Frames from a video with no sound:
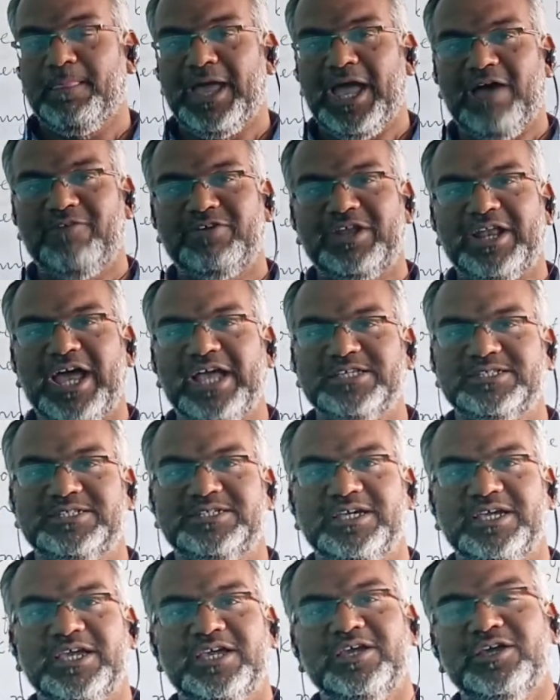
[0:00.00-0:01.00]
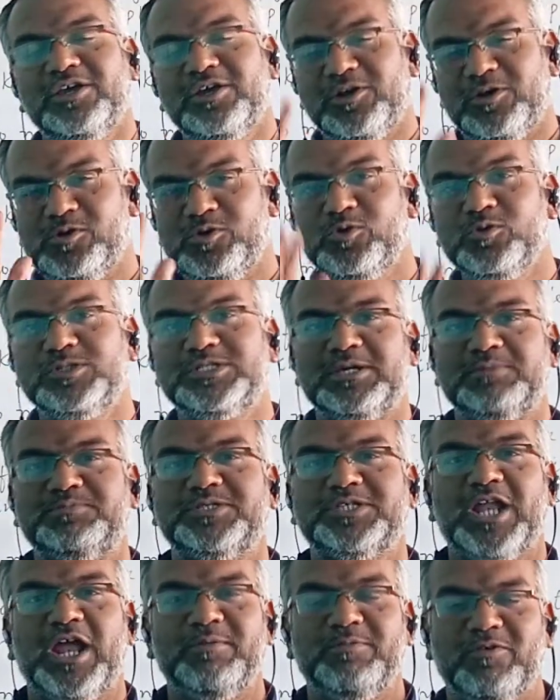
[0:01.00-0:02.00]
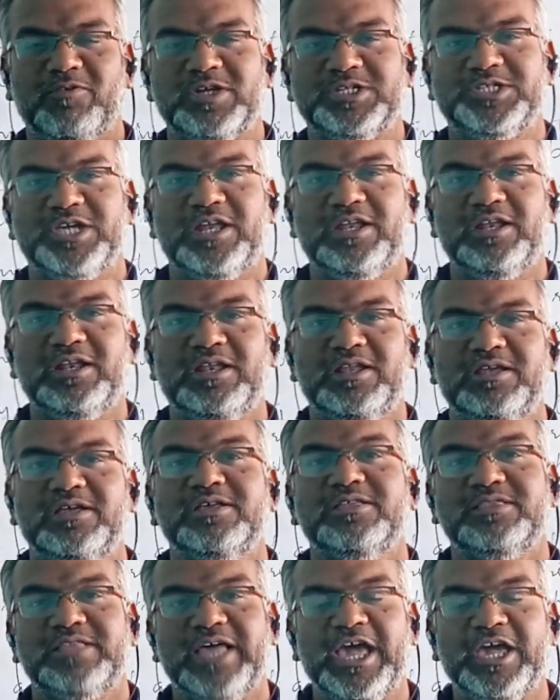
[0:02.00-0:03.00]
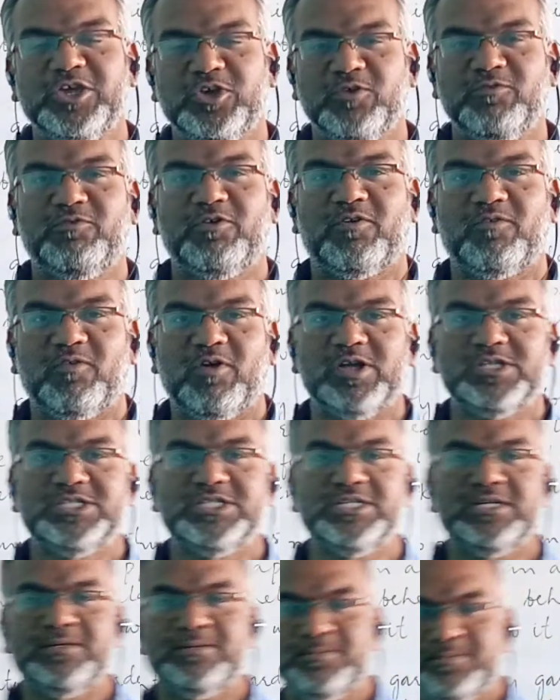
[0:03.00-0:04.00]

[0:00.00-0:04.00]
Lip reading: Have a nice day. Do subscribe our channel. Thank you for watching.